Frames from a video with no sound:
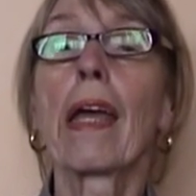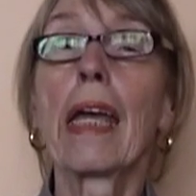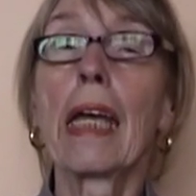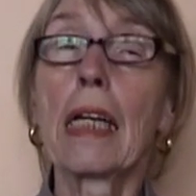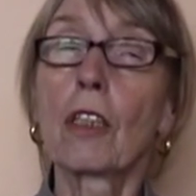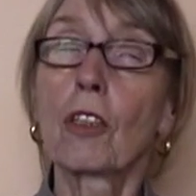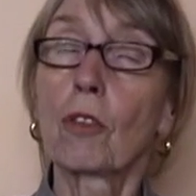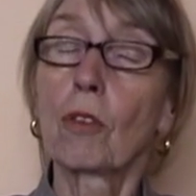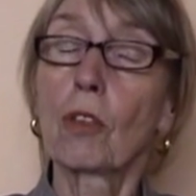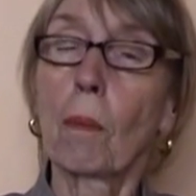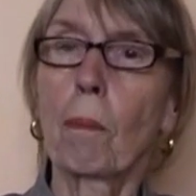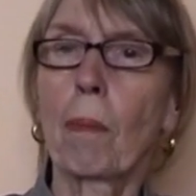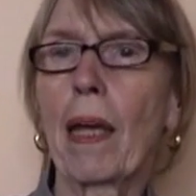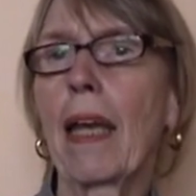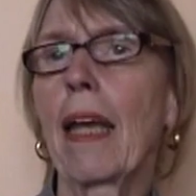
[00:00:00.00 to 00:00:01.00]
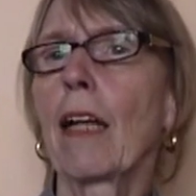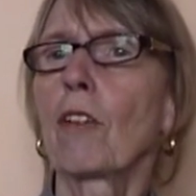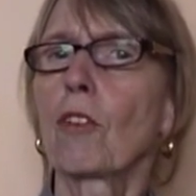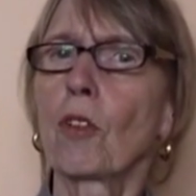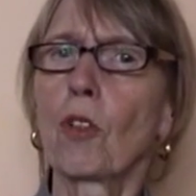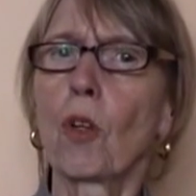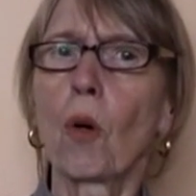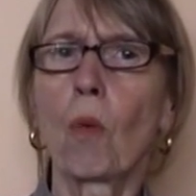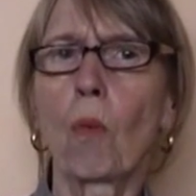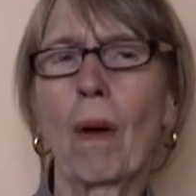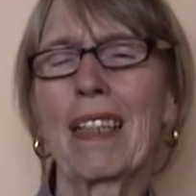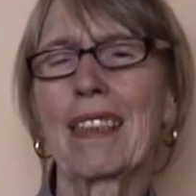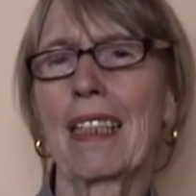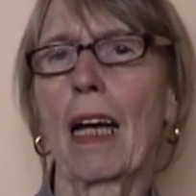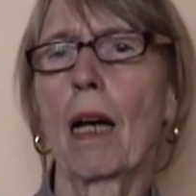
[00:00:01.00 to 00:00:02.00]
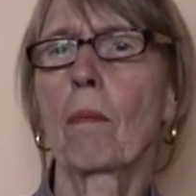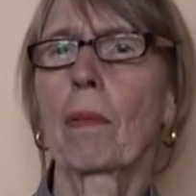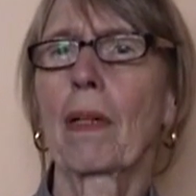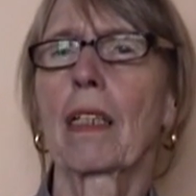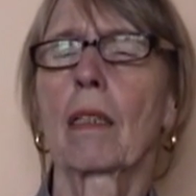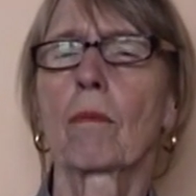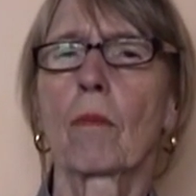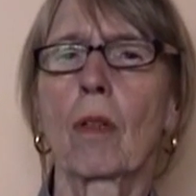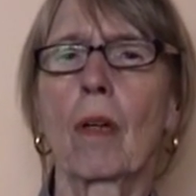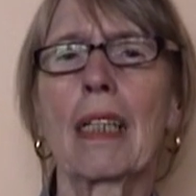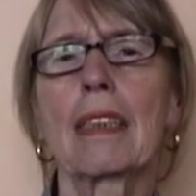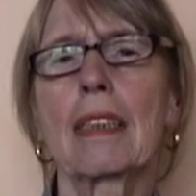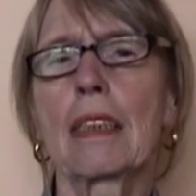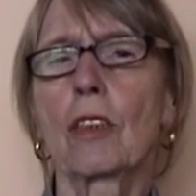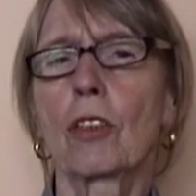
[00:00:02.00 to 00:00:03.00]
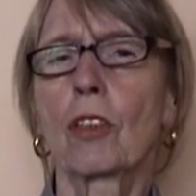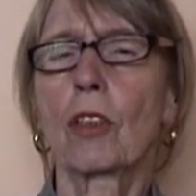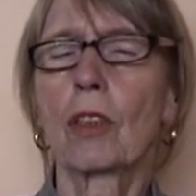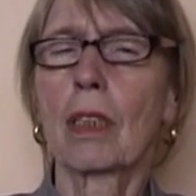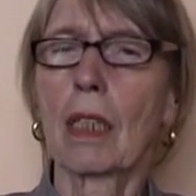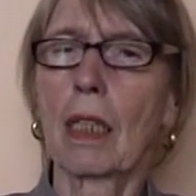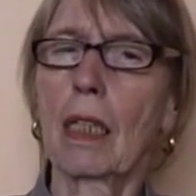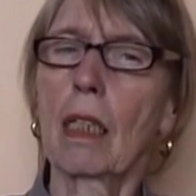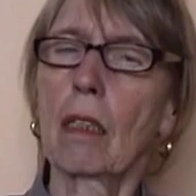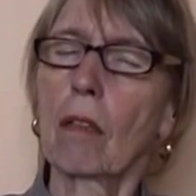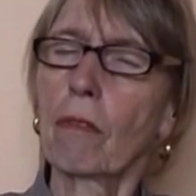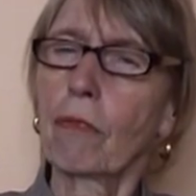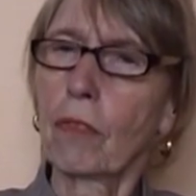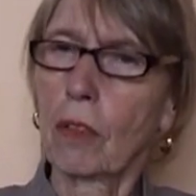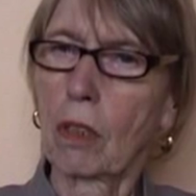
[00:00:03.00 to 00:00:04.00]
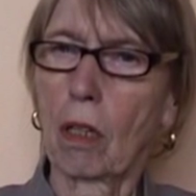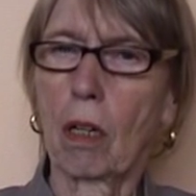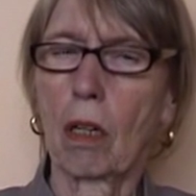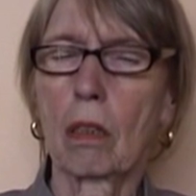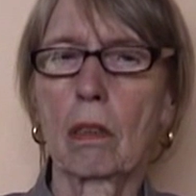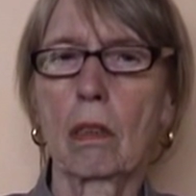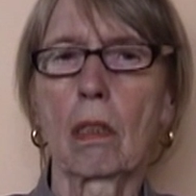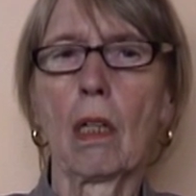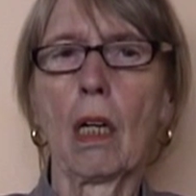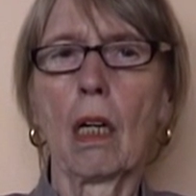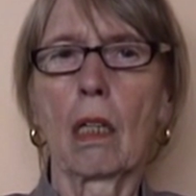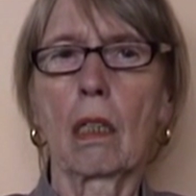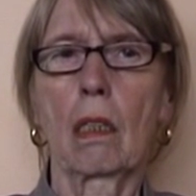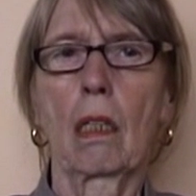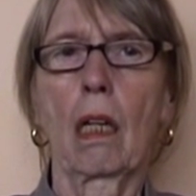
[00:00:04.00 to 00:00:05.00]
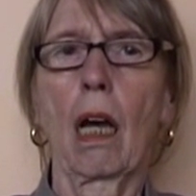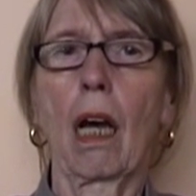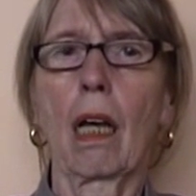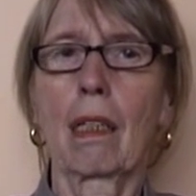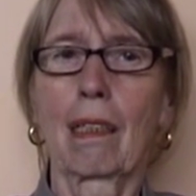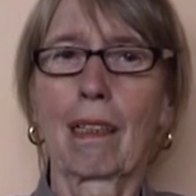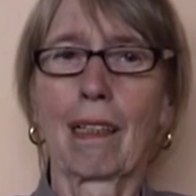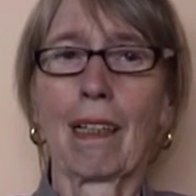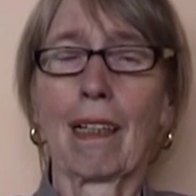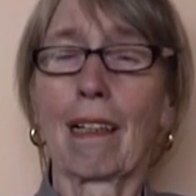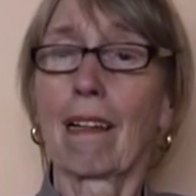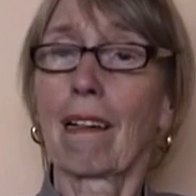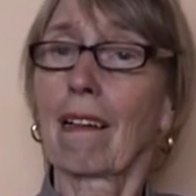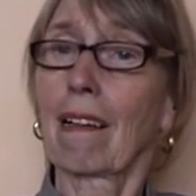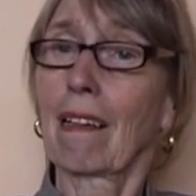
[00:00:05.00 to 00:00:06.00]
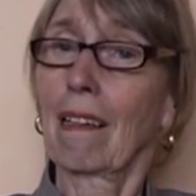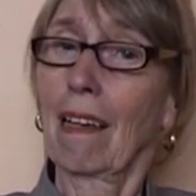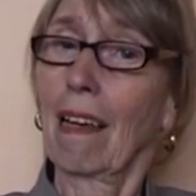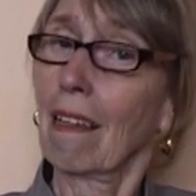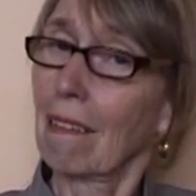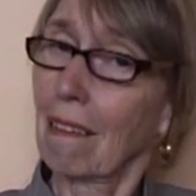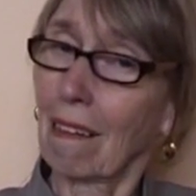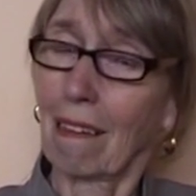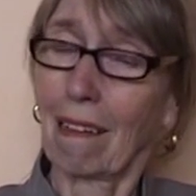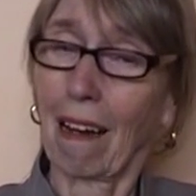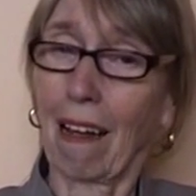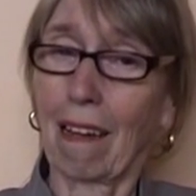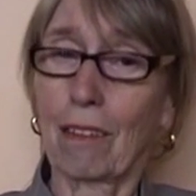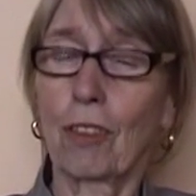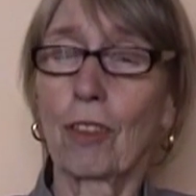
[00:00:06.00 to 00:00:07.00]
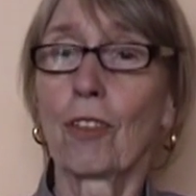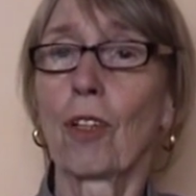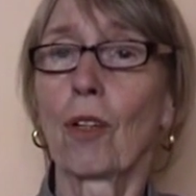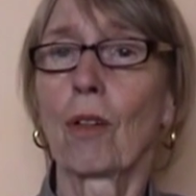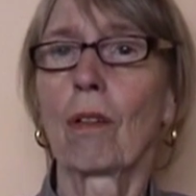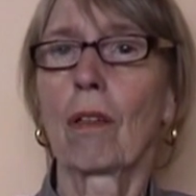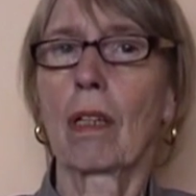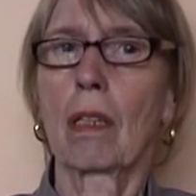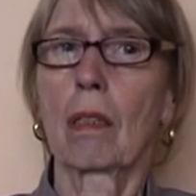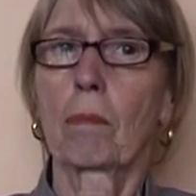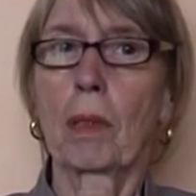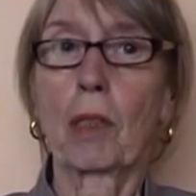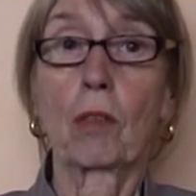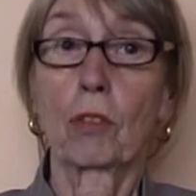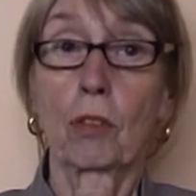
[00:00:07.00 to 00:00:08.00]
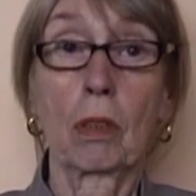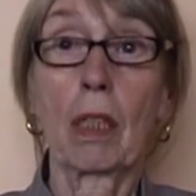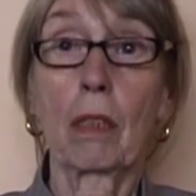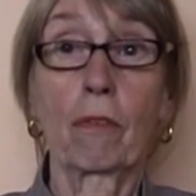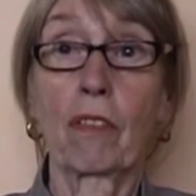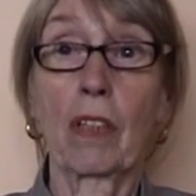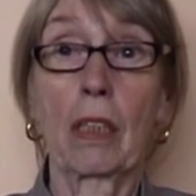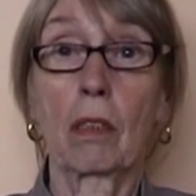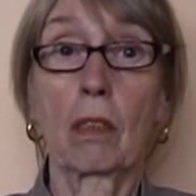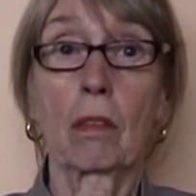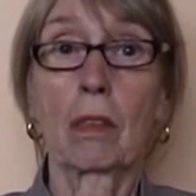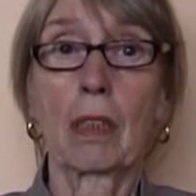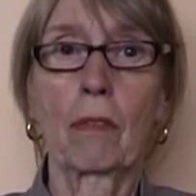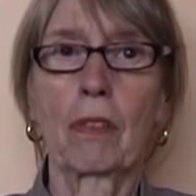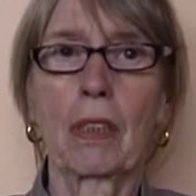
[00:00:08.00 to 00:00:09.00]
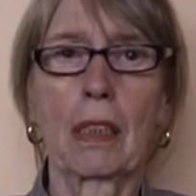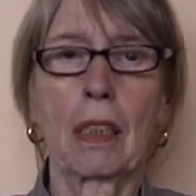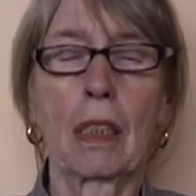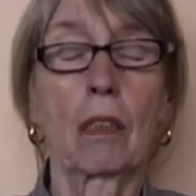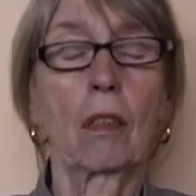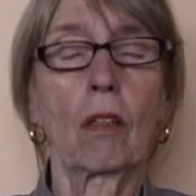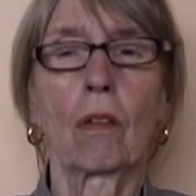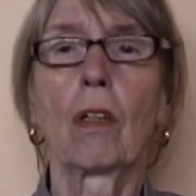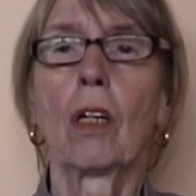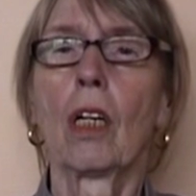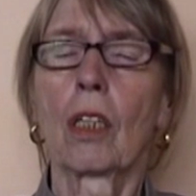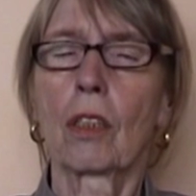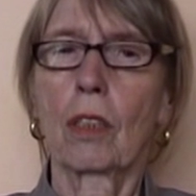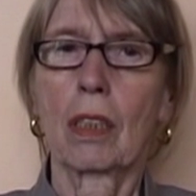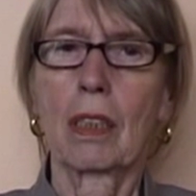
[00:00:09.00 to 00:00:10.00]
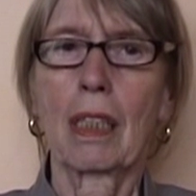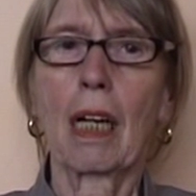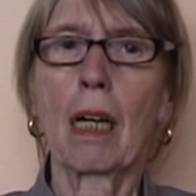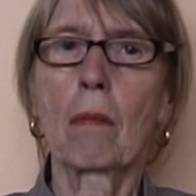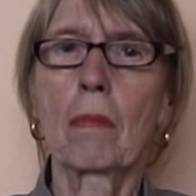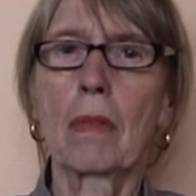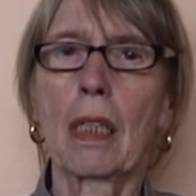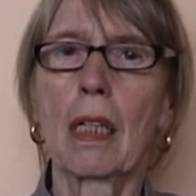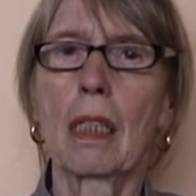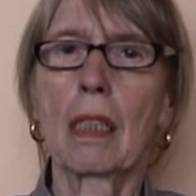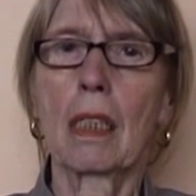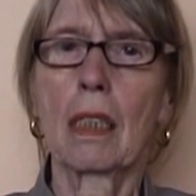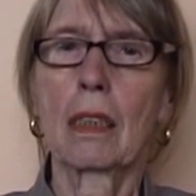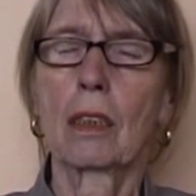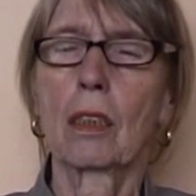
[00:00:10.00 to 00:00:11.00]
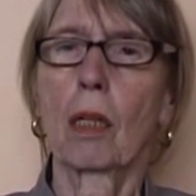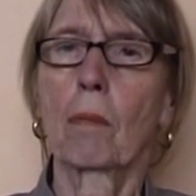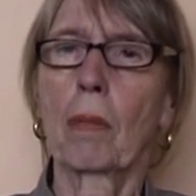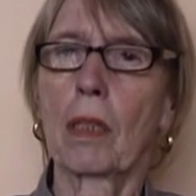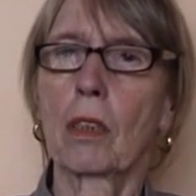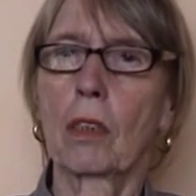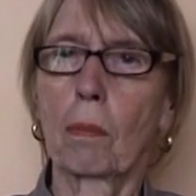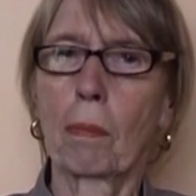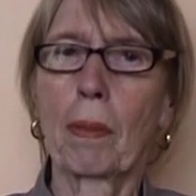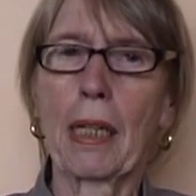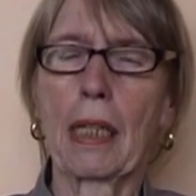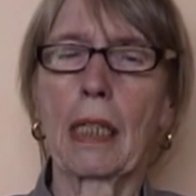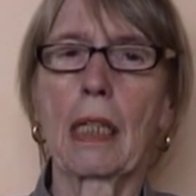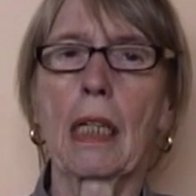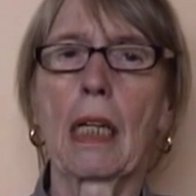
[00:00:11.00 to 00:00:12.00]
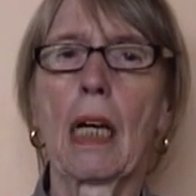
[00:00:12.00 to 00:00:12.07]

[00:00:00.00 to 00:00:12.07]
into the pain to know what happened and what is the train of thought that created that, because you can find out everything. No, the time then is about the pain.